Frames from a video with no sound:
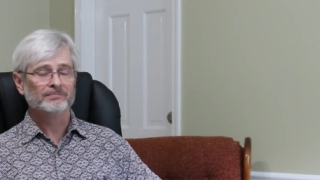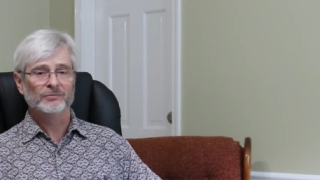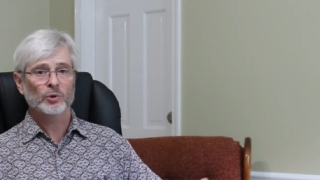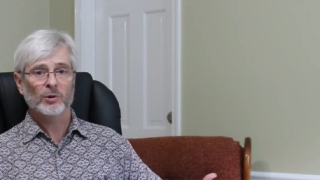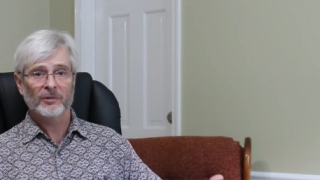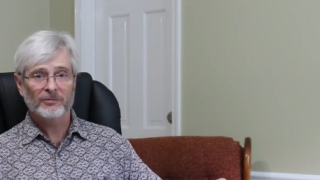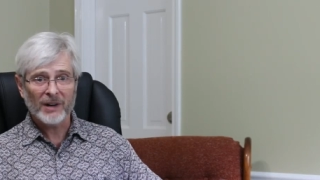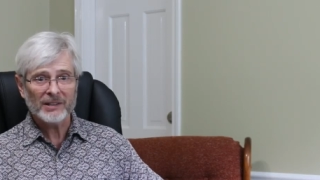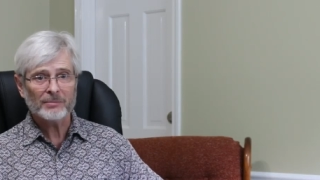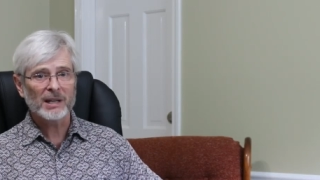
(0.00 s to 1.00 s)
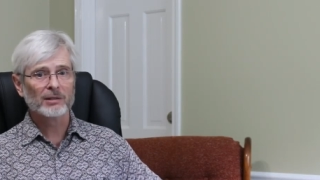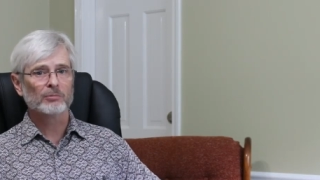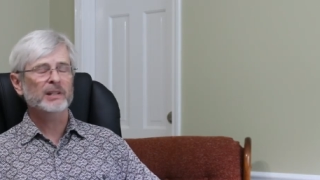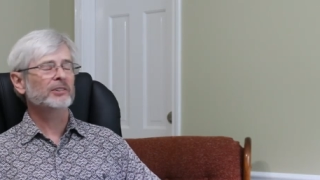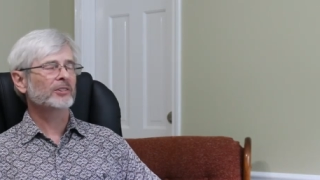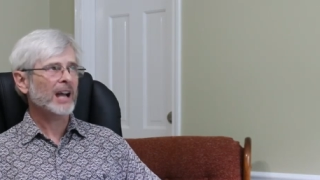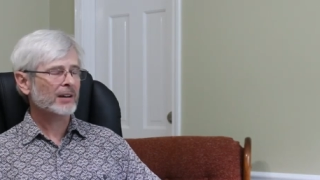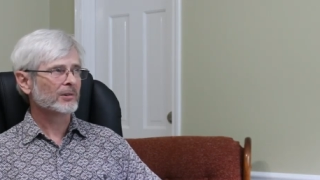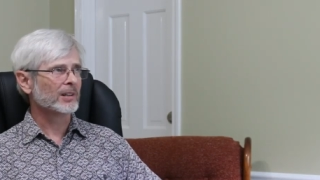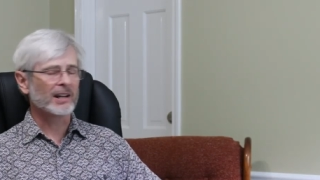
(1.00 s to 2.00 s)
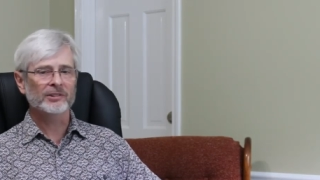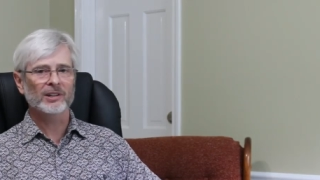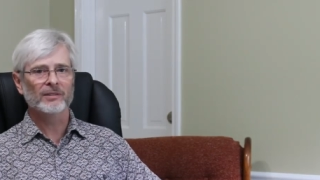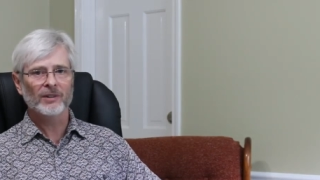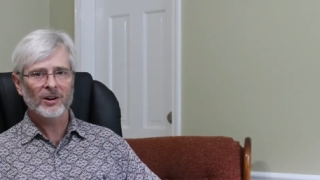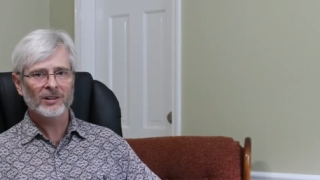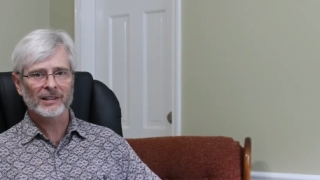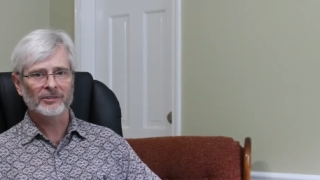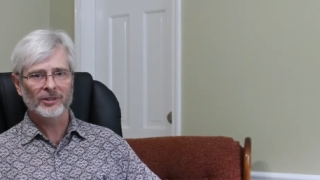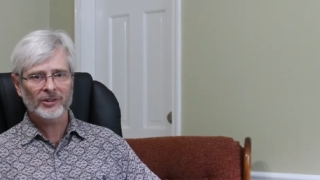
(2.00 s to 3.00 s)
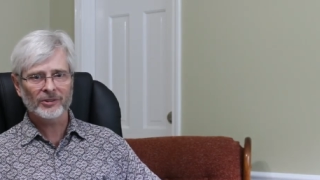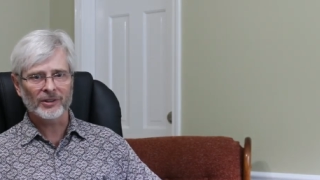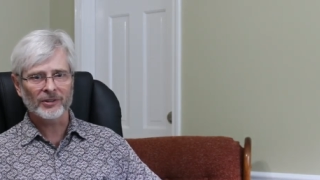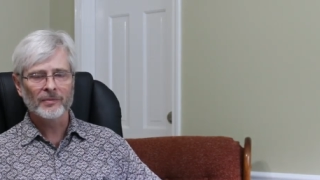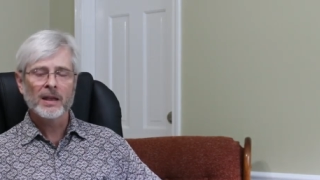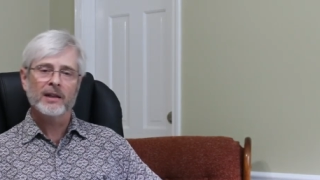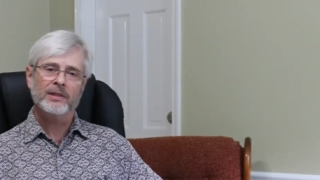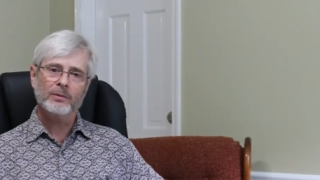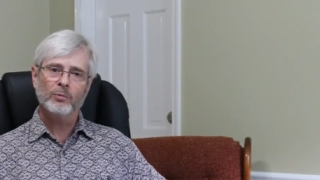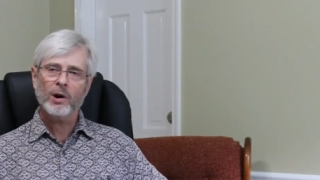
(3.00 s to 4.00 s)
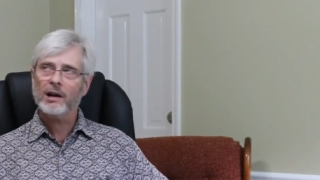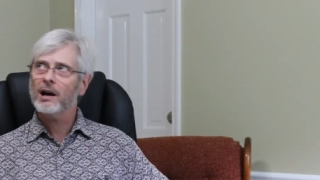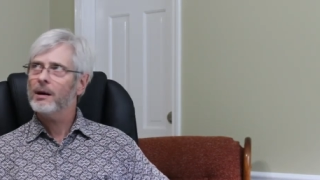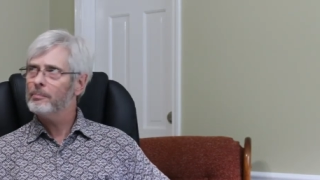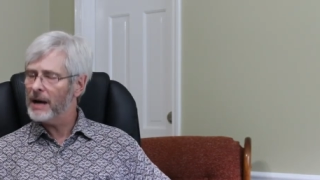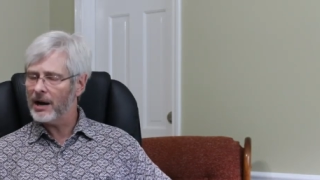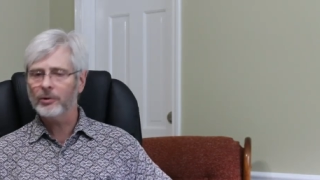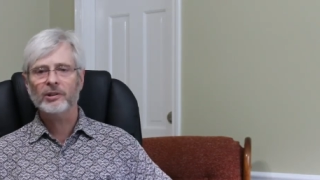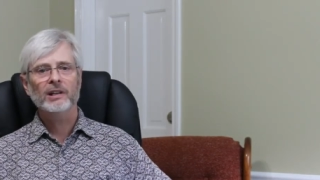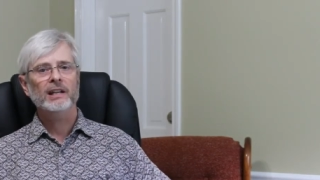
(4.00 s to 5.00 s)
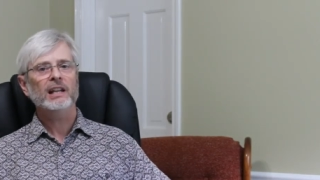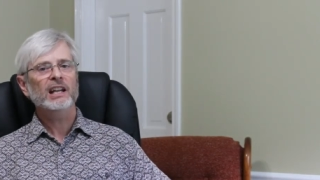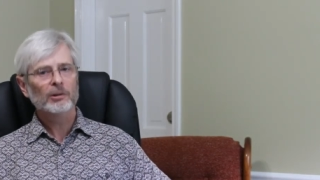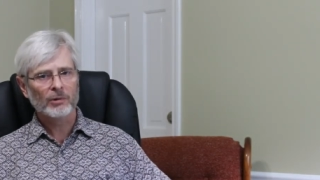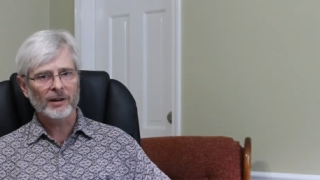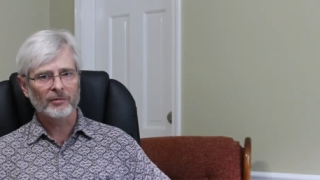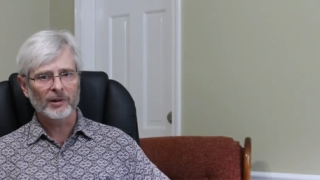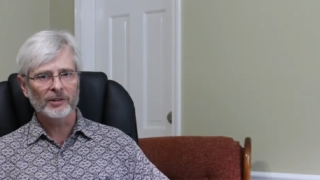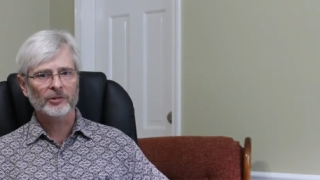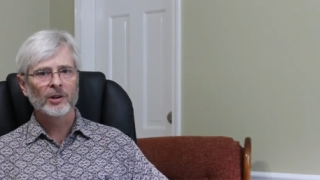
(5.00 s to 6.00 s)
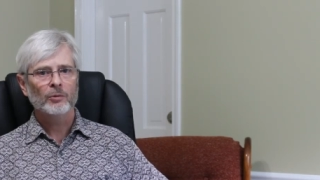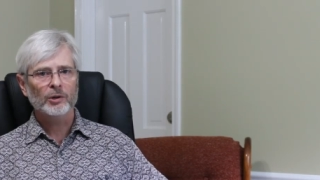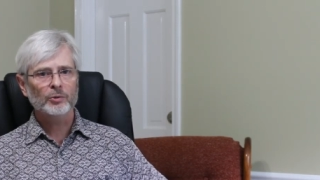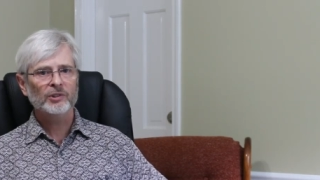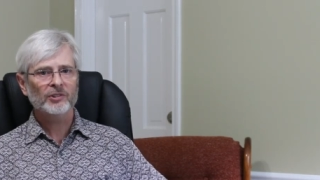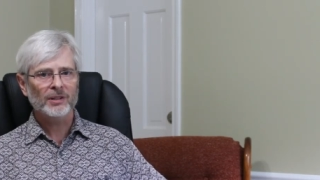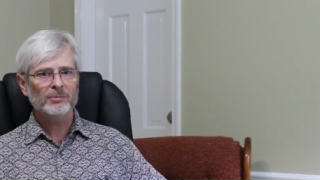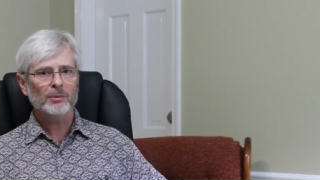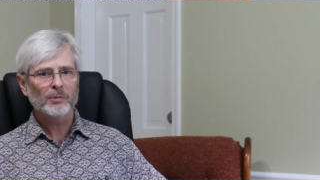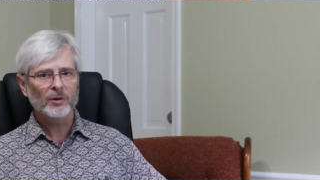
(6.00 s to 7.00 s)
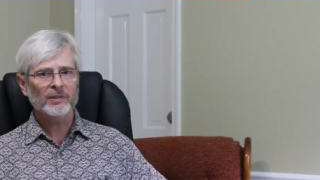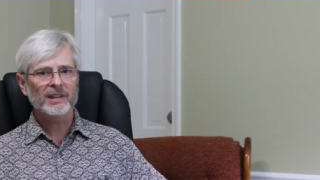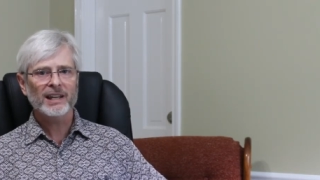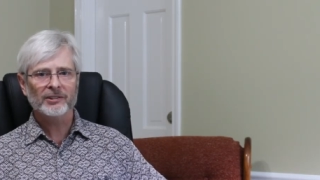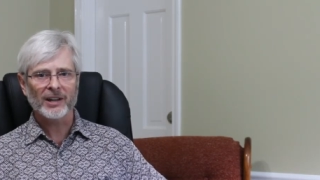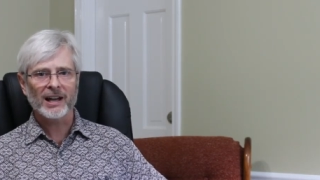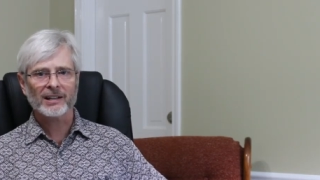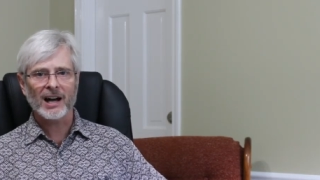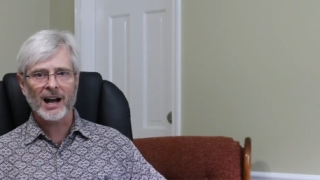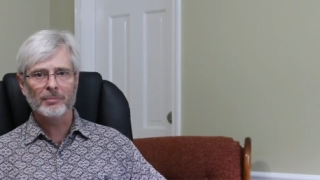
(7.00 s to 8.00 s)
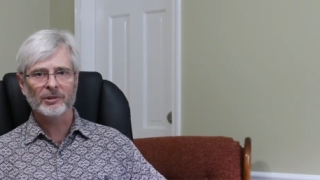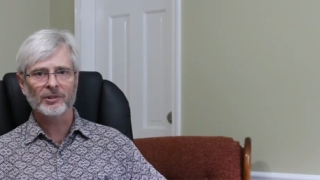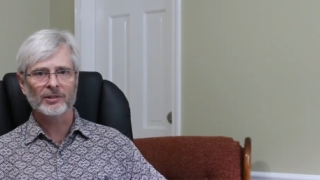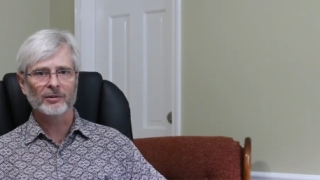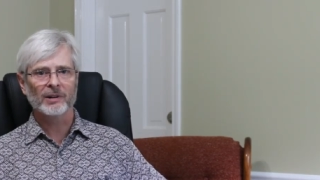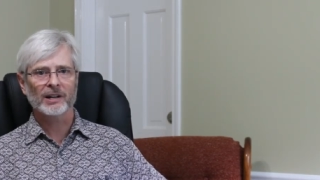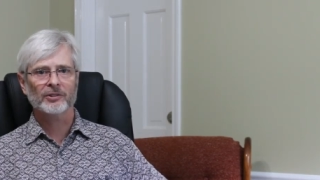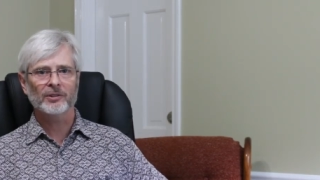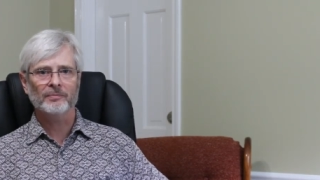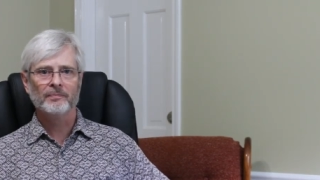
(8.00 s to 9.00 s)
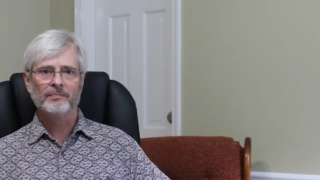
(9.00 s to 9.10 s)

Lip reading: toward a fundamental resacralizing of all existence, then what about irreverence, which would seem to move in the exact opposite direction?